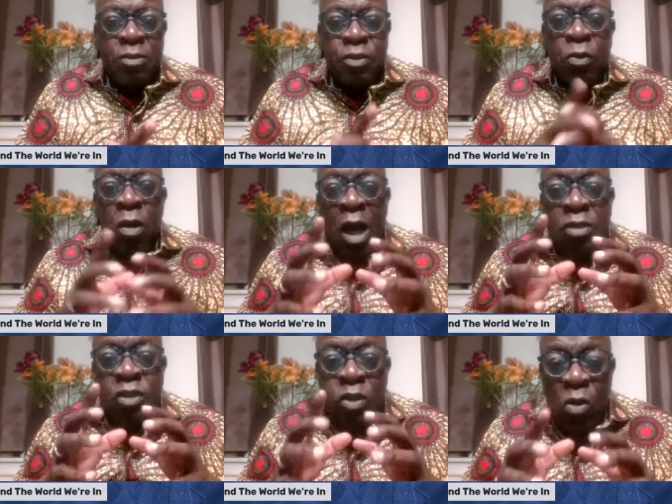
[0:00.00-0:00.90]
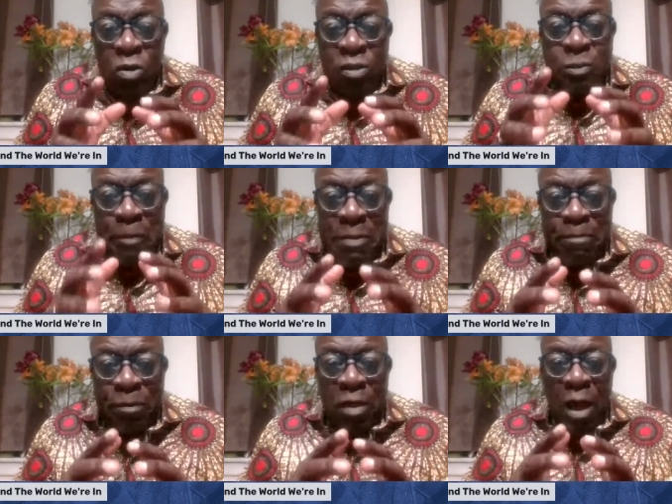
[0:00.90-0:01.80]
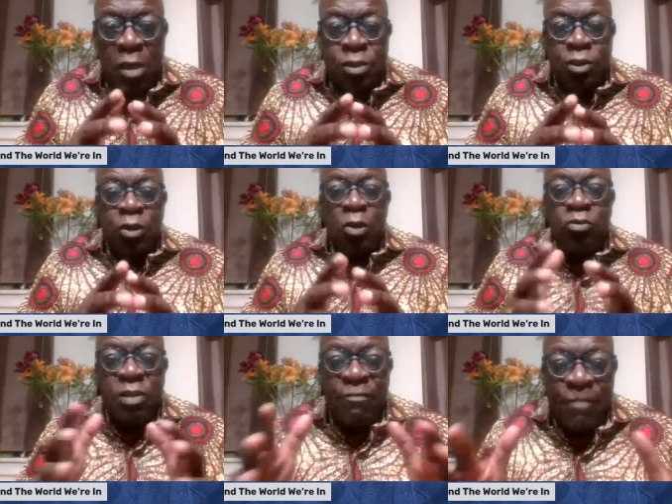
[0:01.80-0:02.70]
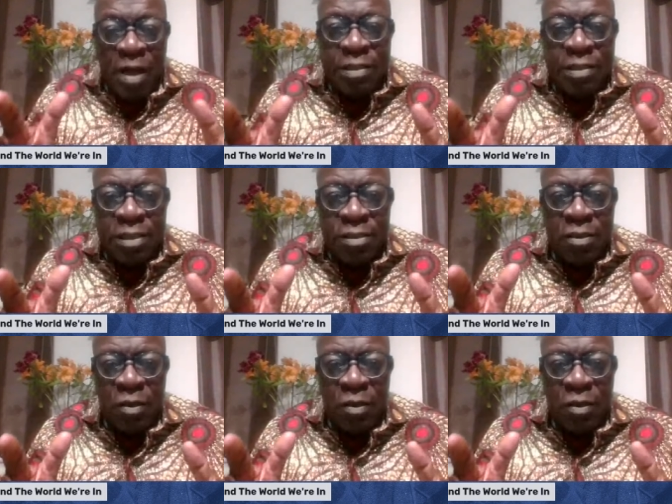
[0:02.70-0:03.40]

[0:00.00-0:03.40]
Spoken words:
So as long as people are so divided,